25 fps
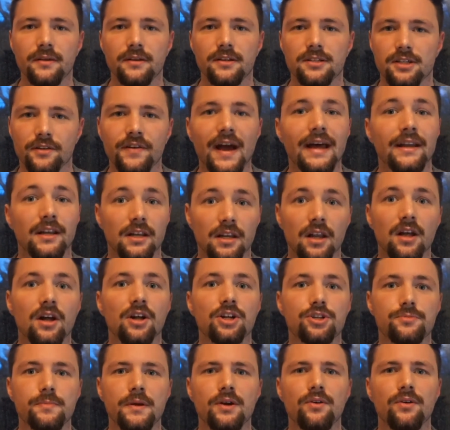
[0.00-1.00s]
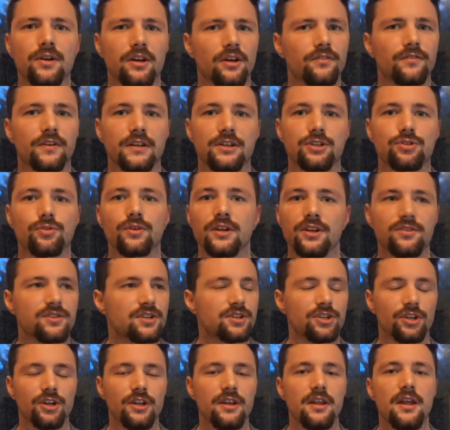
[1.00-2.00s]
because I've had a large meal and I've enjoyed it, it was
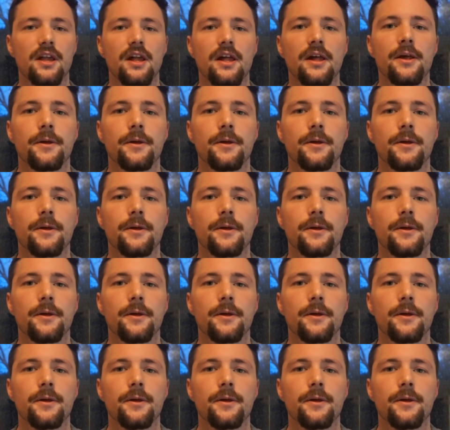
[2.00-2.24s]
good.